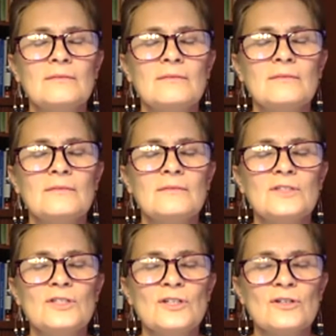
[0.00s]
to your
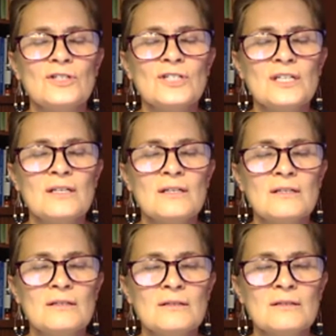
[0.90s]

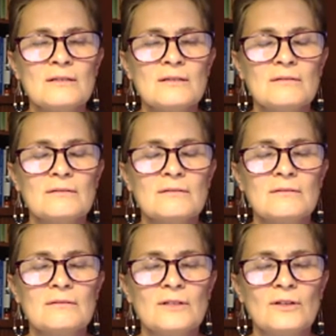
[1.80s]
shins,
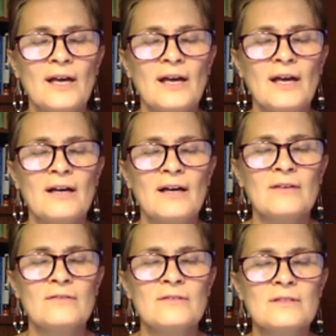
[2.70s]
your calves.